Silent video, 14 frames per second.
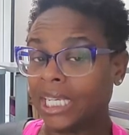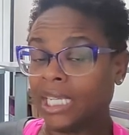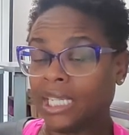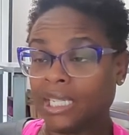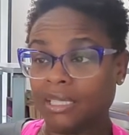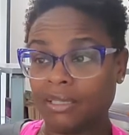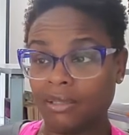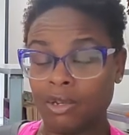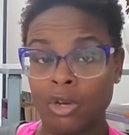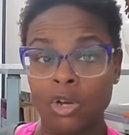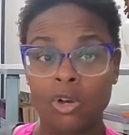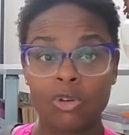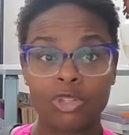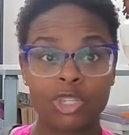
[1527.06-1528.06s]

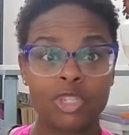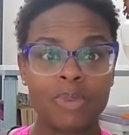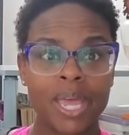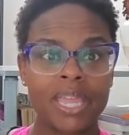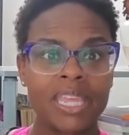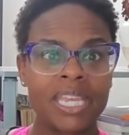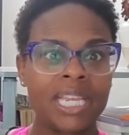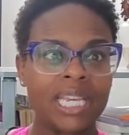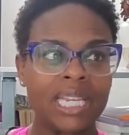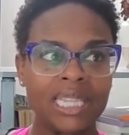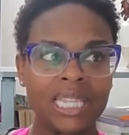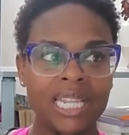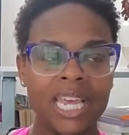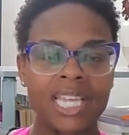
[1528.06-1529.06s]
excuse me, I think
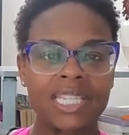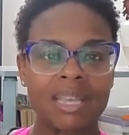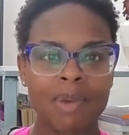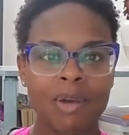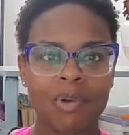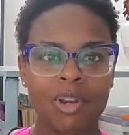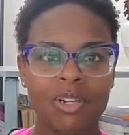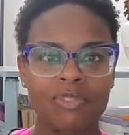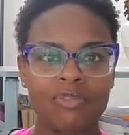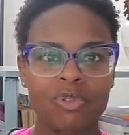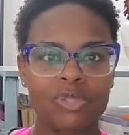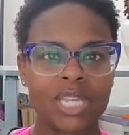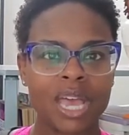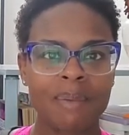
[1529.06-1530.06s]
the last time I worked
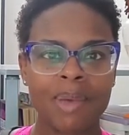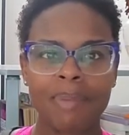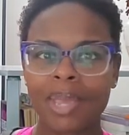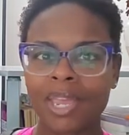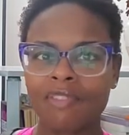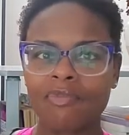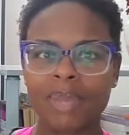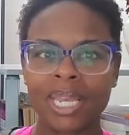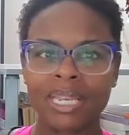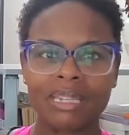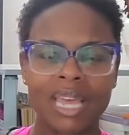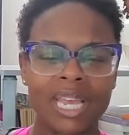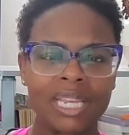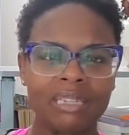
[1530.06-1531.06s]
full time, I may have made
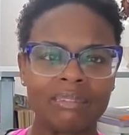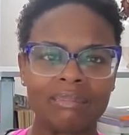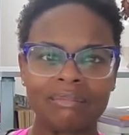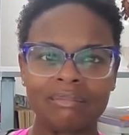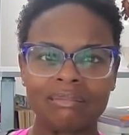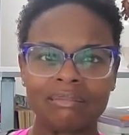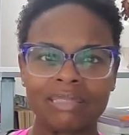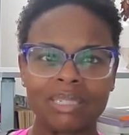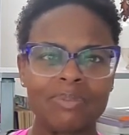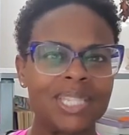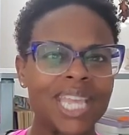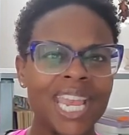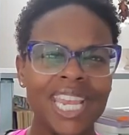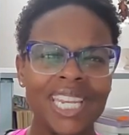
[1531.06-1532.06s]
like, it
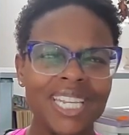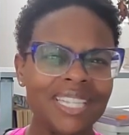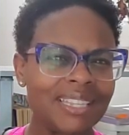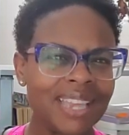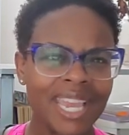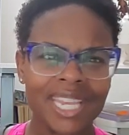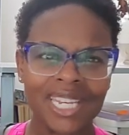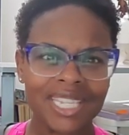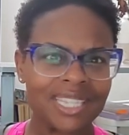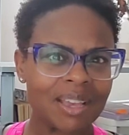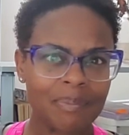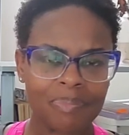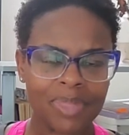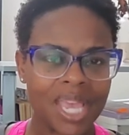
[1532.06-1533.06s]
was 80
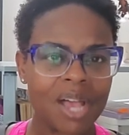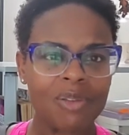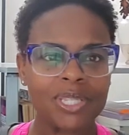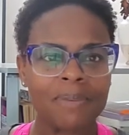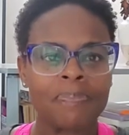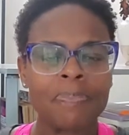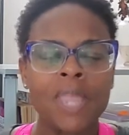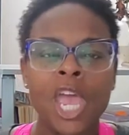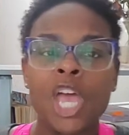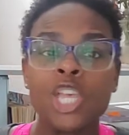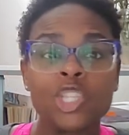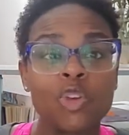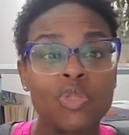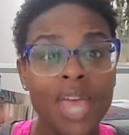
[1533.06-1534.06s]
something thousand.
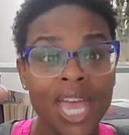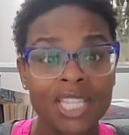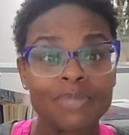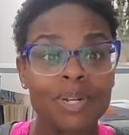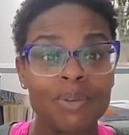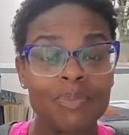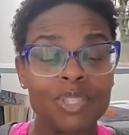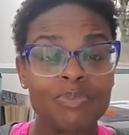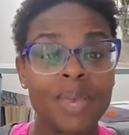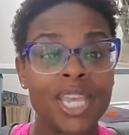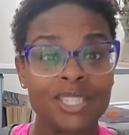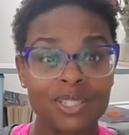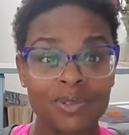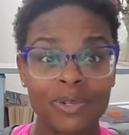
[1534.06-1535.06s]
So that's what it was
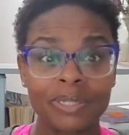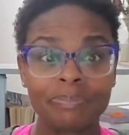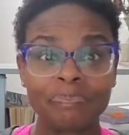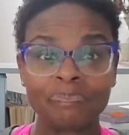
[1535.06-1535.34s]
based on.